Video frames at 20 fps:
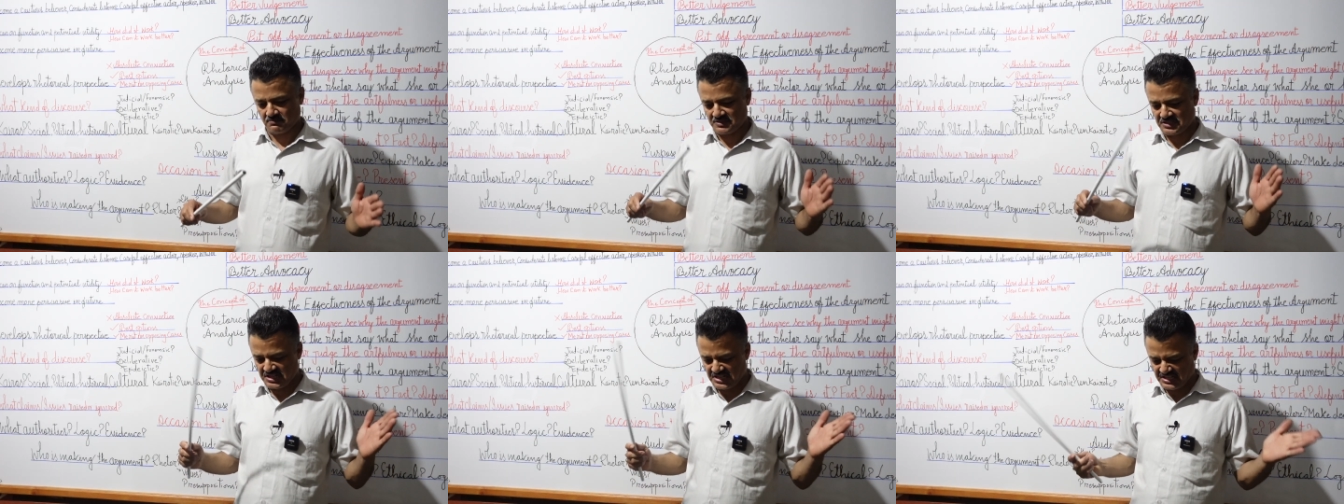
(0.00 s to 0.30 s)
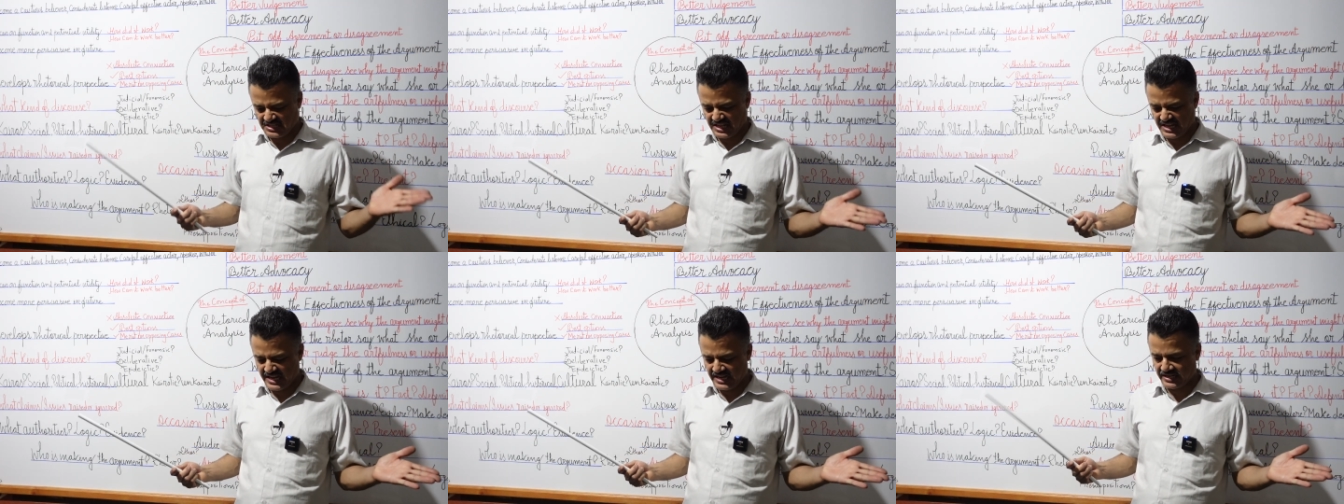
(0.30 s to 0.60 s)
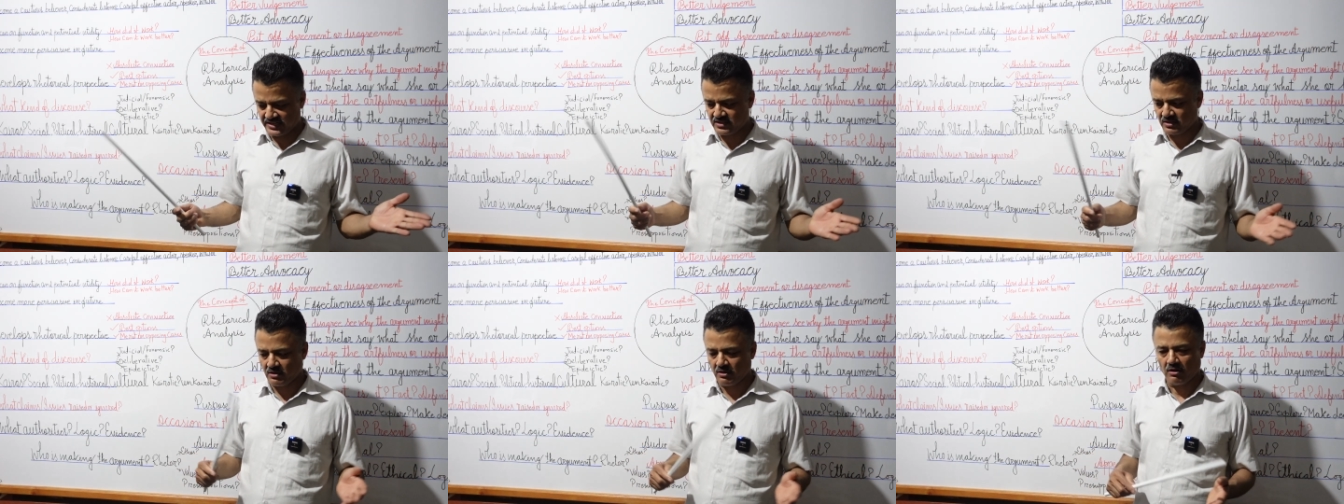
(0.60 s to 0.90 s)

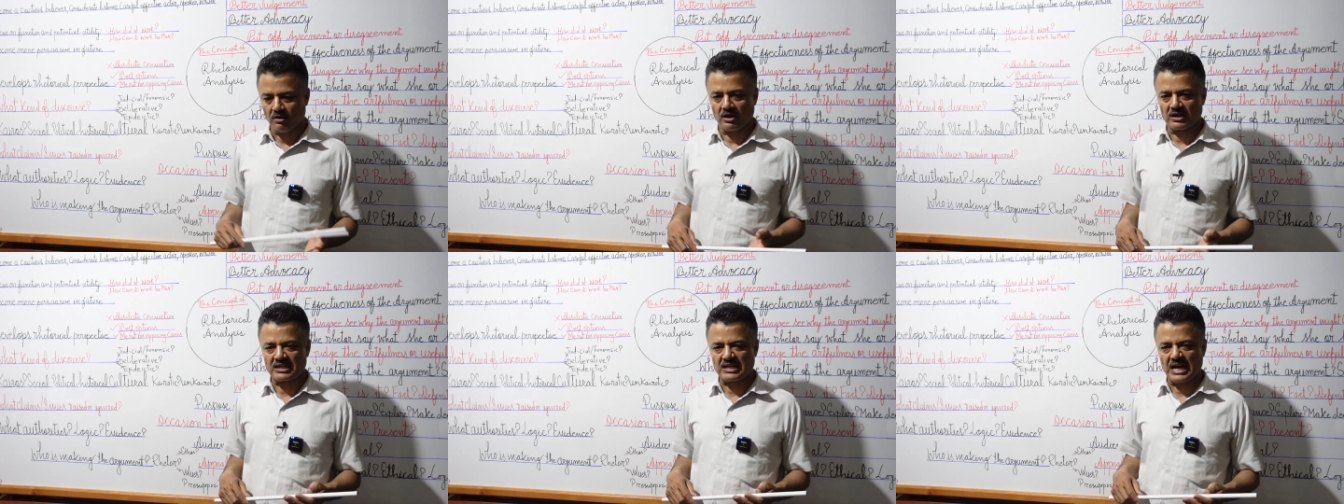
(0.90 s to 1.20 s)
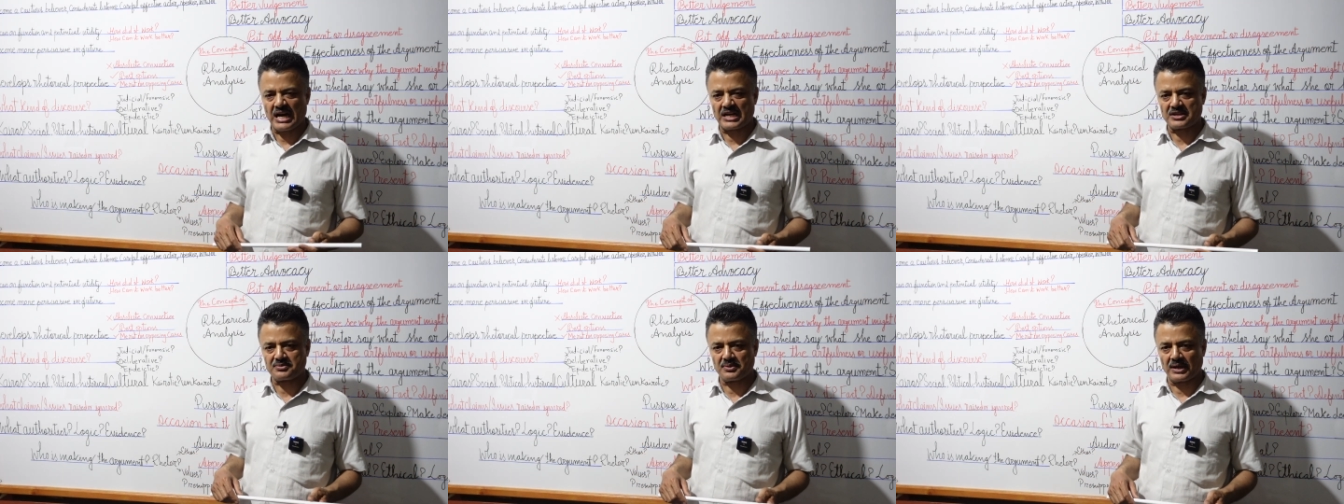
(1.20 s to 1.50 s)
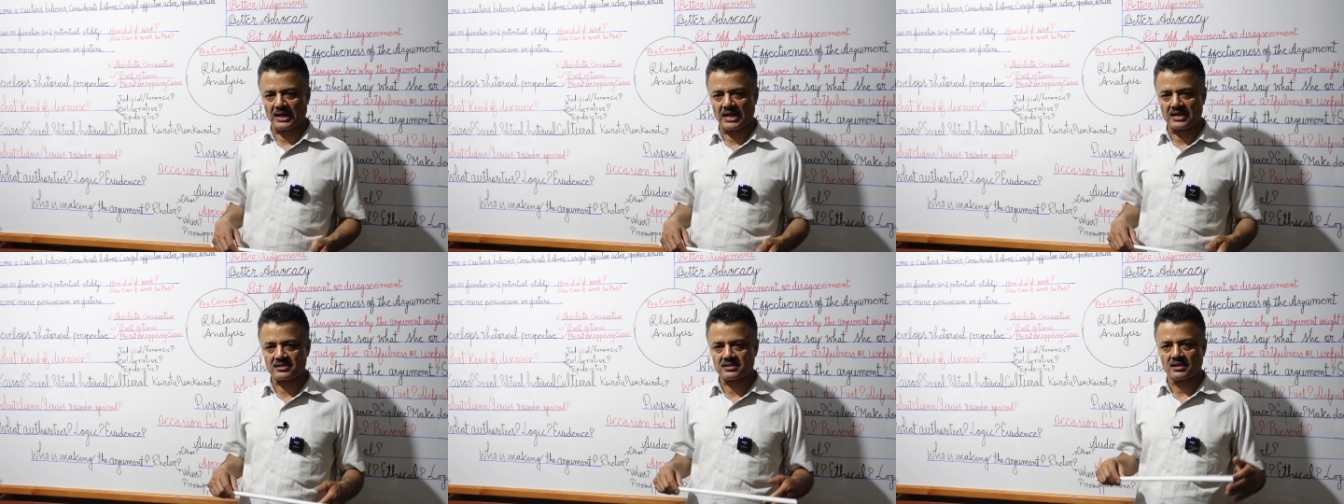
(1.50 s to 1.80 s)
decade or as
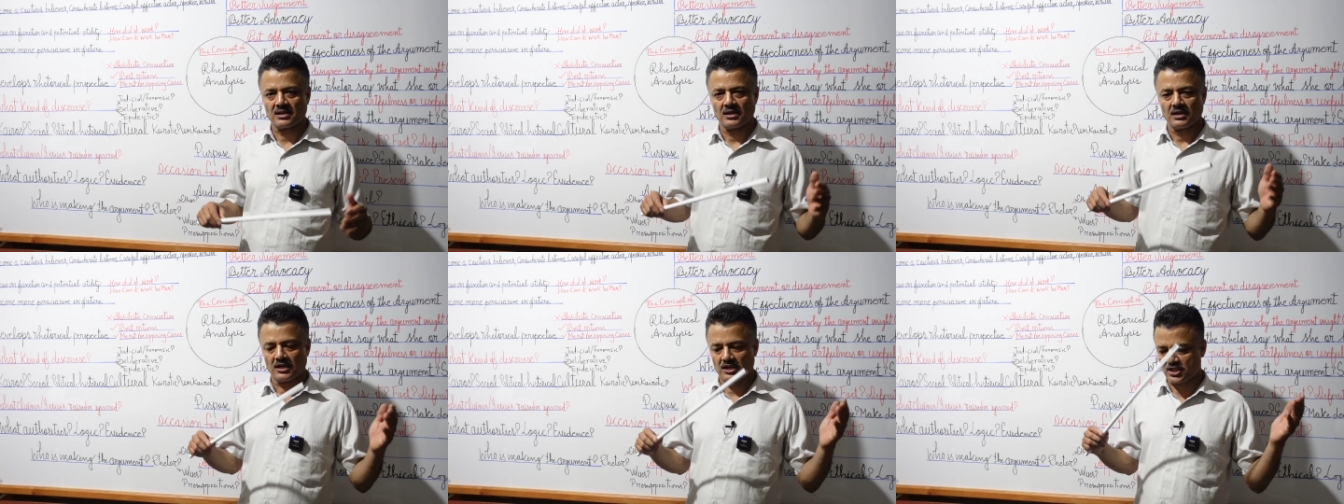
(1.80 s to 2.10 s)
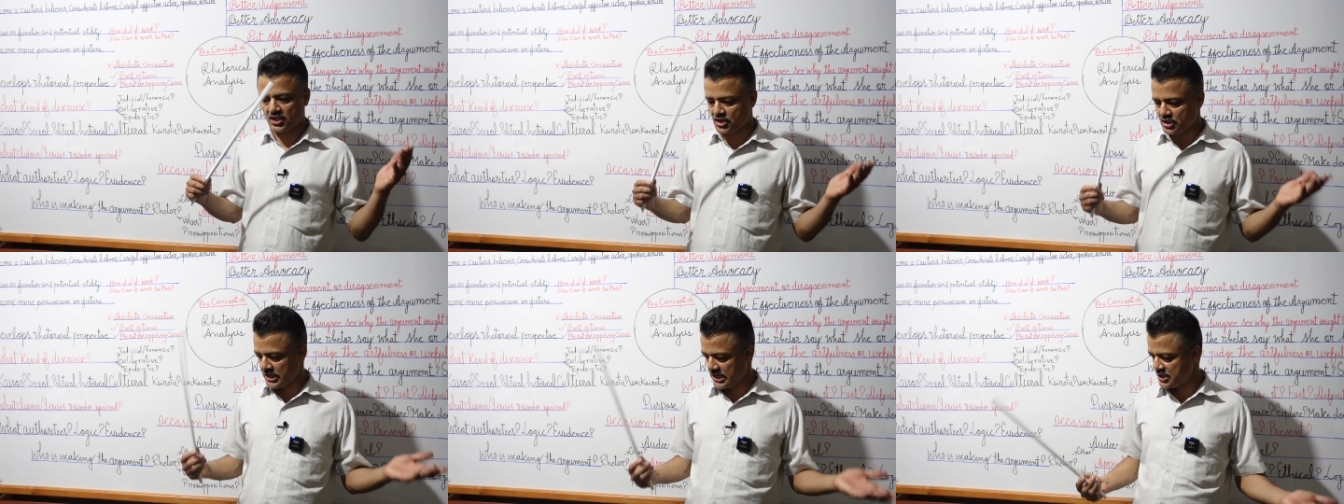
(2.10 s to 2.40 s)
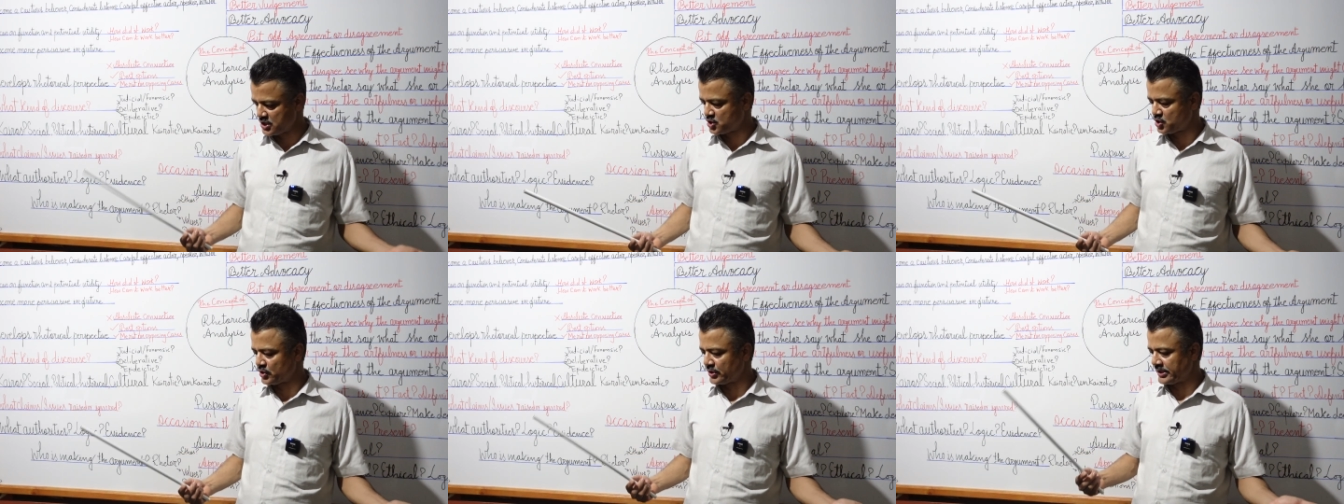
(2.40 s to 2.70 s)
well as a
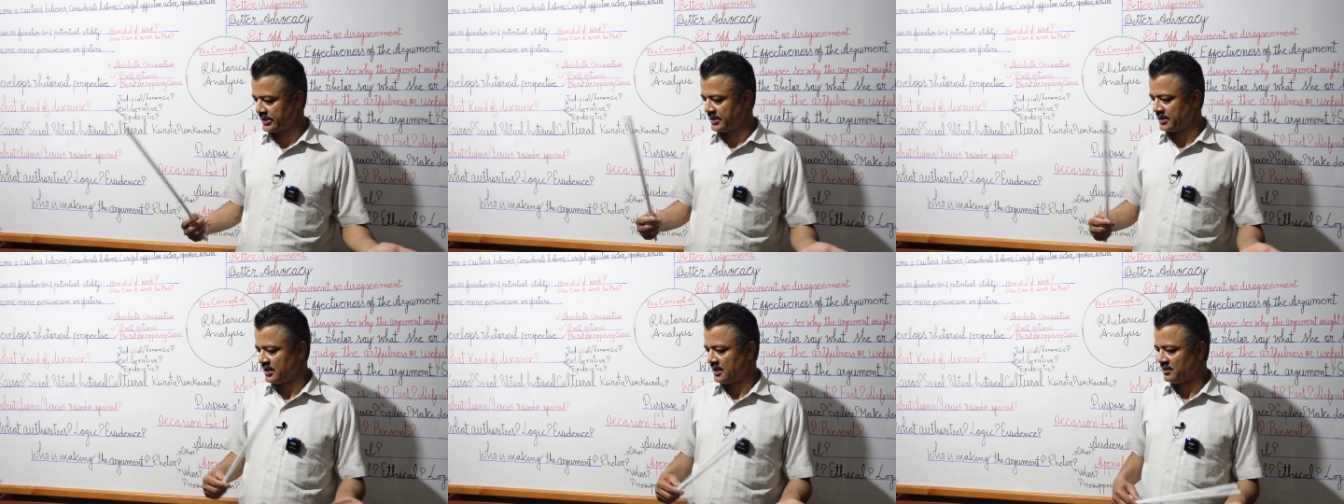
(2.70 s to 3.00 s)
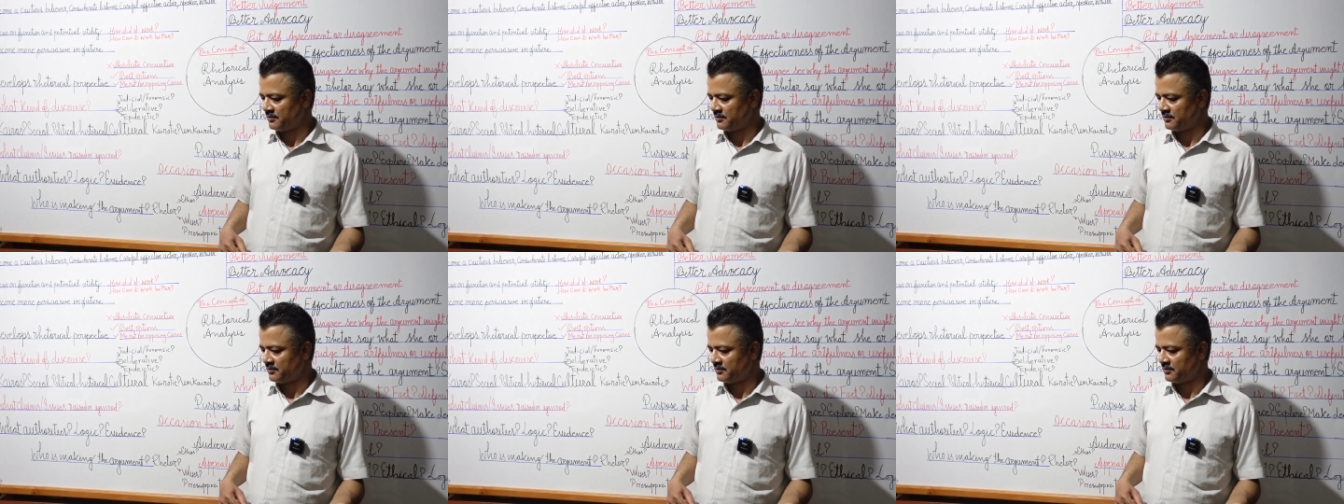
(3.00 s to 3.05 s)
century.